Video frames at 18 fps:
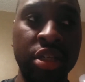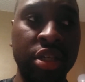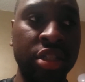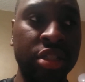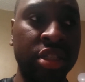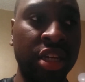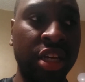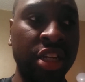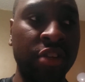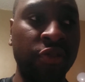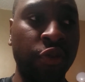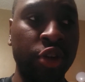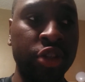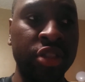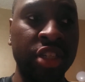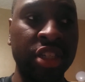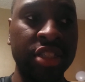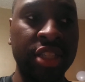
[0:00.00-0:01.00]
to get his
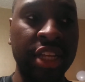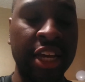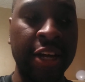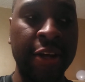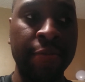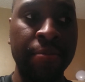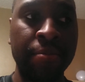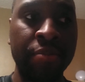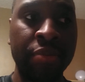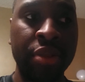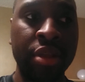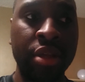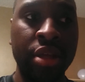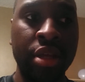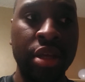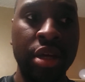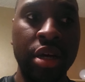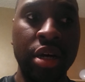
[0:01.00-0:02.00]
first touchdown.
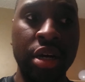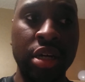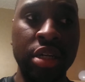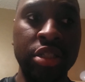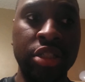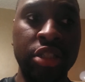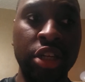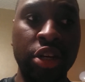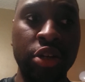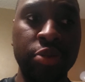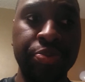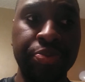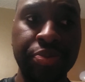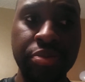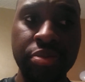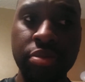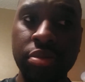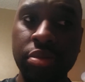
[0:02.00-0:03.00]
So
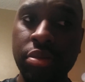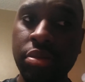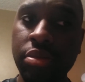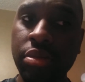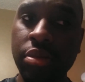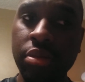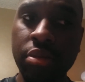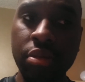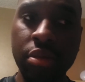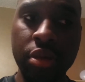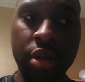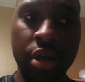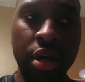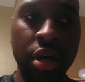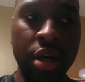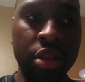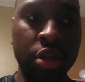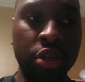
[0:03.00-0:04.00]

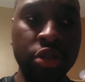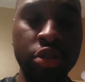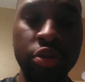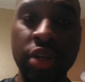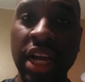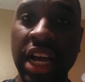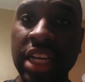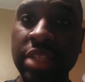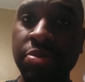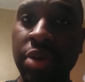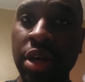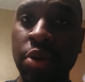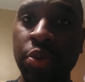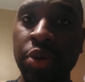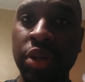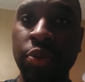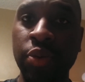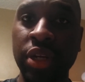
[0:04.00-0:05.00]
those two guys,
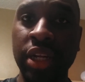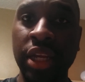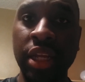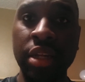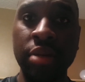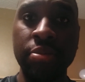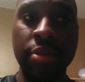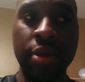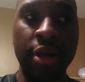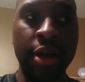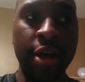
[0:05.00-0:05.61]
man, we need him.